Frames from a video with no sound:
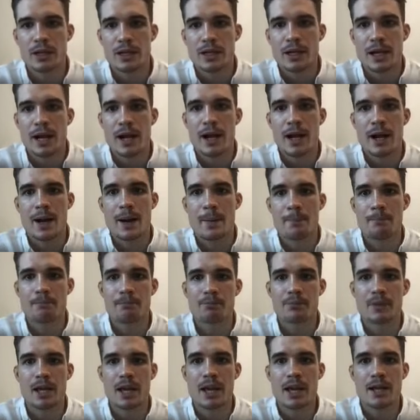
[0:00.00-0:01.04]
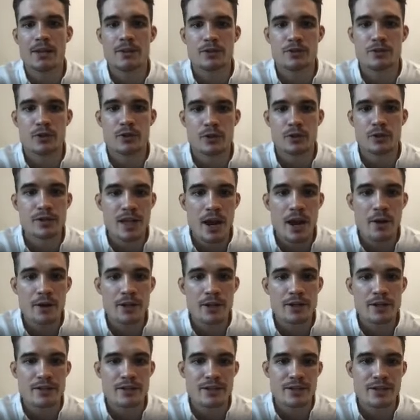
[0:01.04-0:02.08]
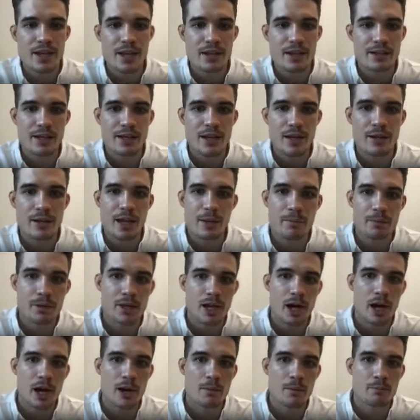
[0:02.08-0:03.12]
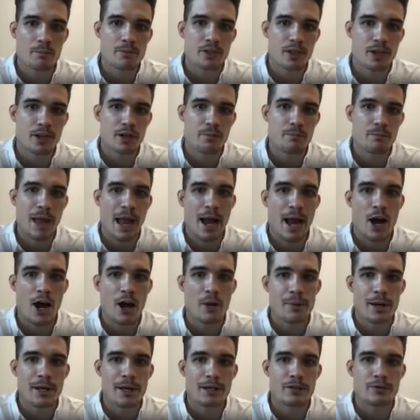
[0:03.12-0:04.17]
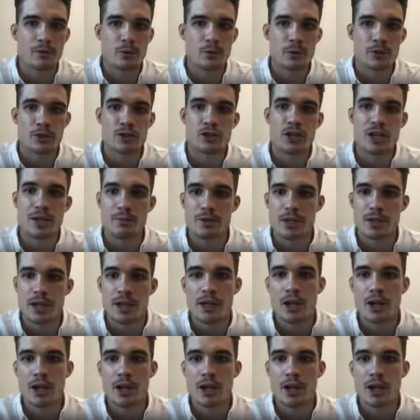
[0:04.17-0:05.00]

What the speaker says: And so this area down here, okay, becomes the kind of power base for the GMD